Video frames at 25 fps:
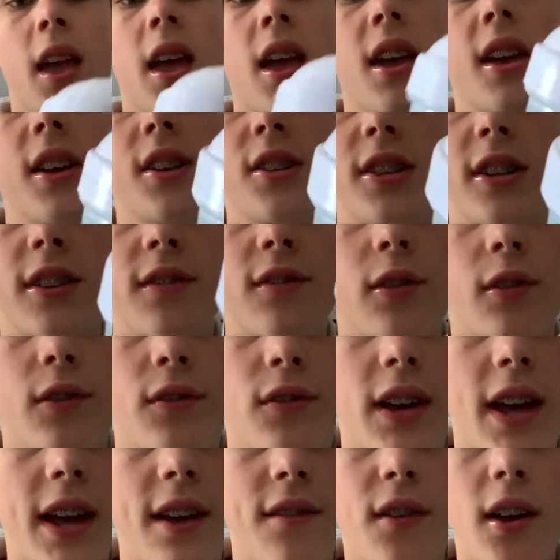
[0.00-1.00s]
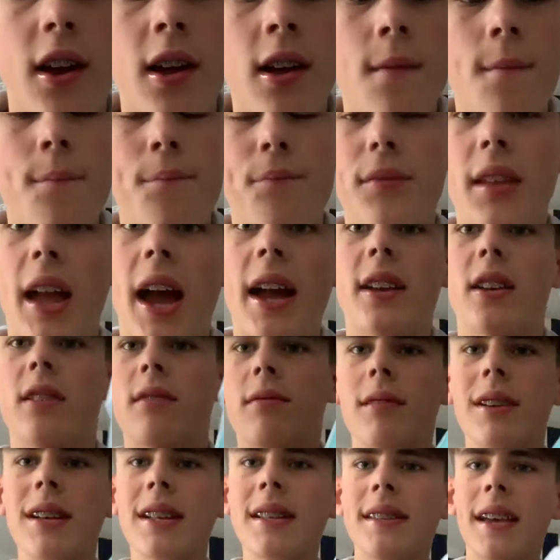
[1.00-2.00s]
Gfuel flavour. And you can
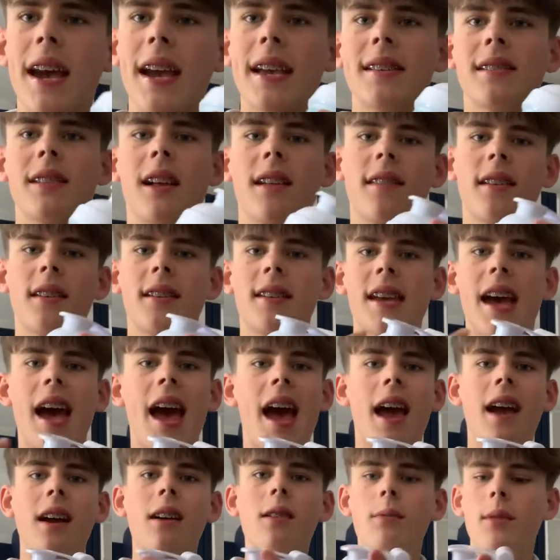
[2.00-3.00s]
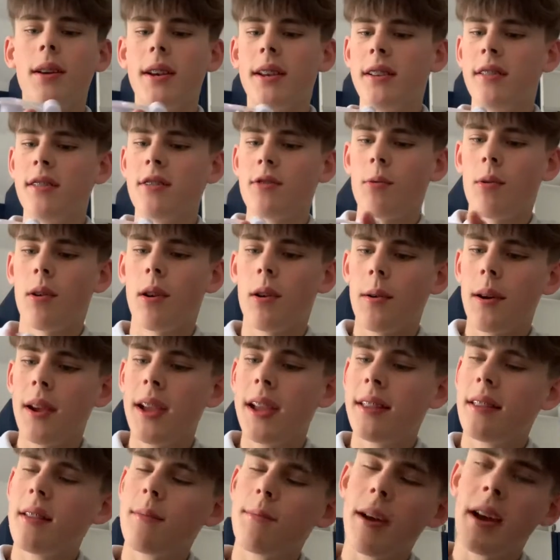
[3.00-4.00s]
really taste like the tang when you swallow it
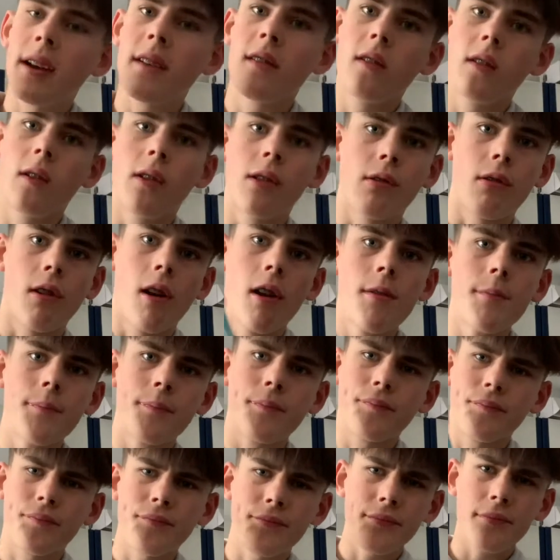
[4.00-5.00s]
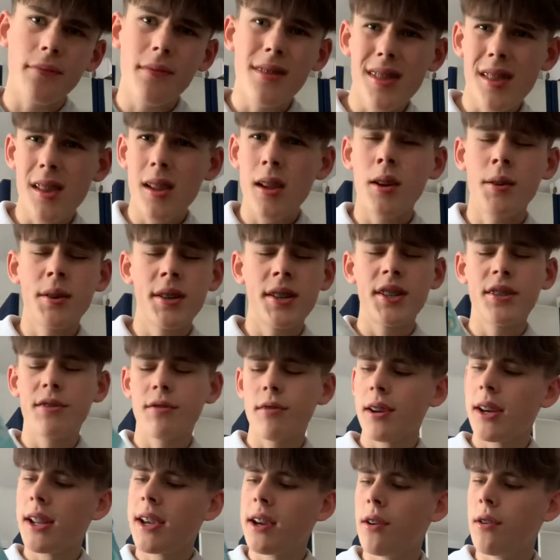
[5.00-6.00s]
in the back of your throat, which is
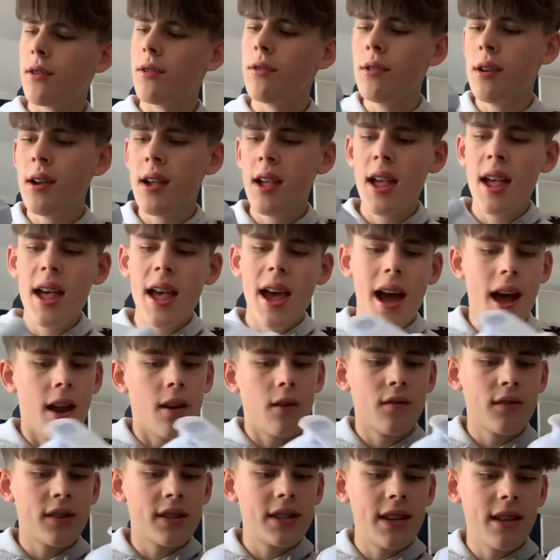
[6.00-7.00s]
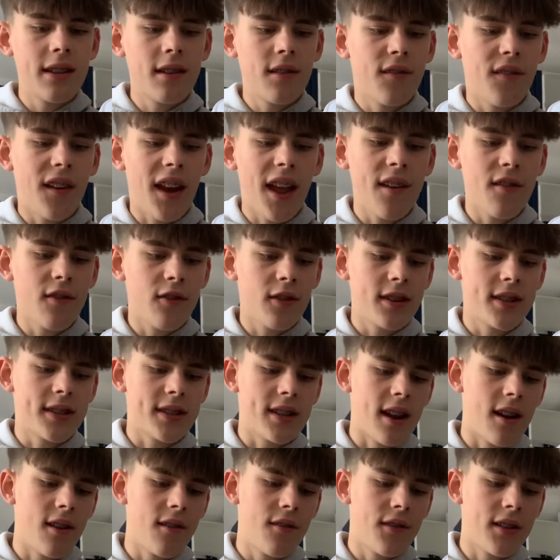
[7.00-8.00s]
really cool. And obviously the flavour
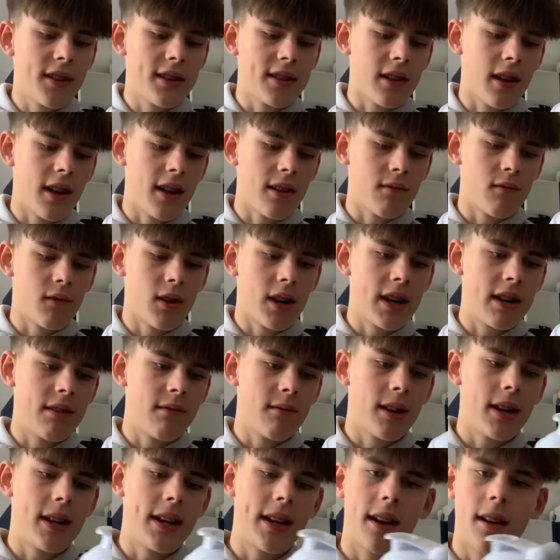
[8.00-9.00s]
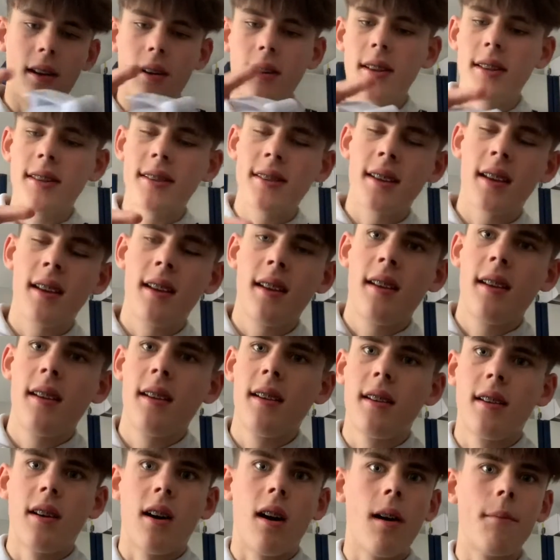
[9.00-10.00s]
itself is like really, really nice.
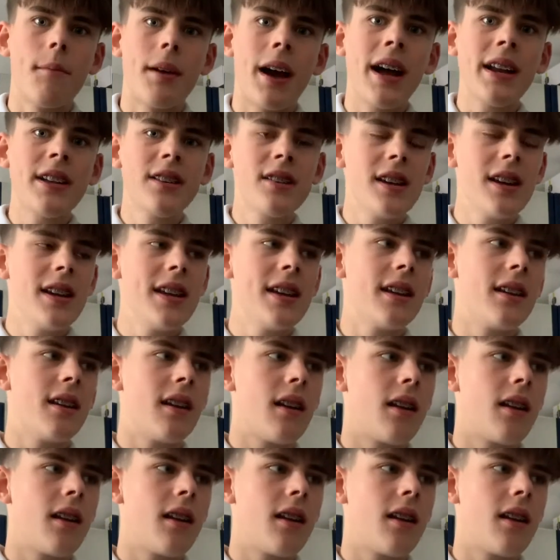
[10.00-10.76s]
I'm actually...